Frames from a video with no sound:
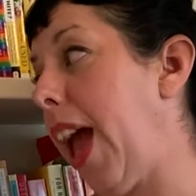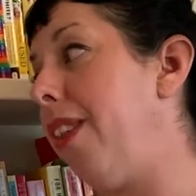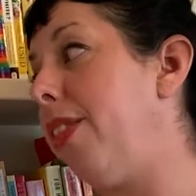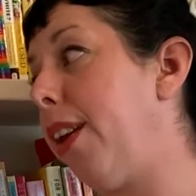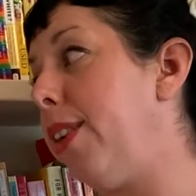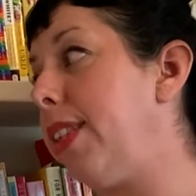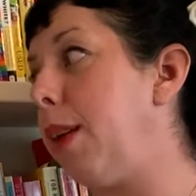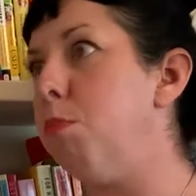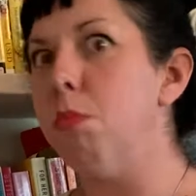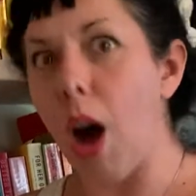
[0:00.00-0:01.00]
and there is a
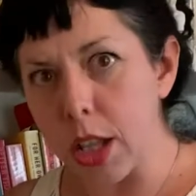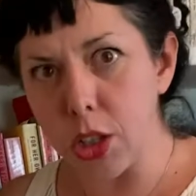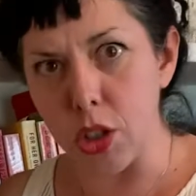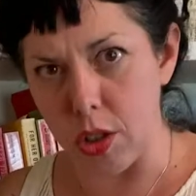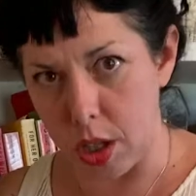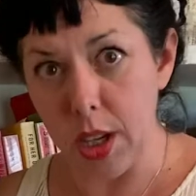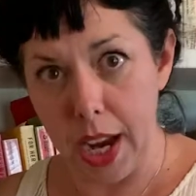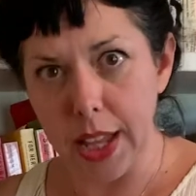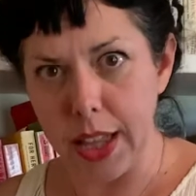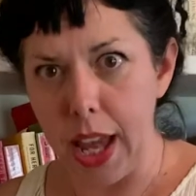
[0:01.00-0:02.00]
monster
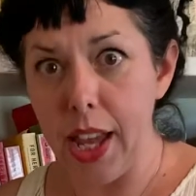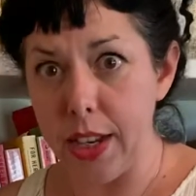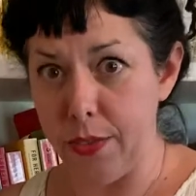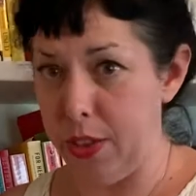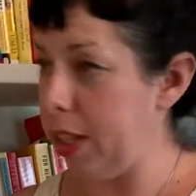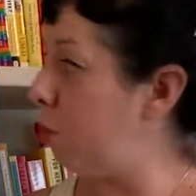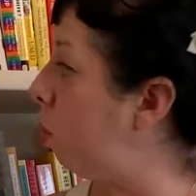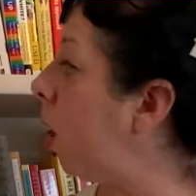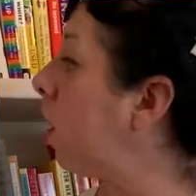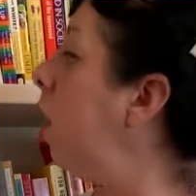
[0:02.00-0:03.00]
at the end of this
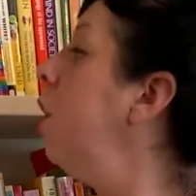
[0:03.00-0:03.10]
book.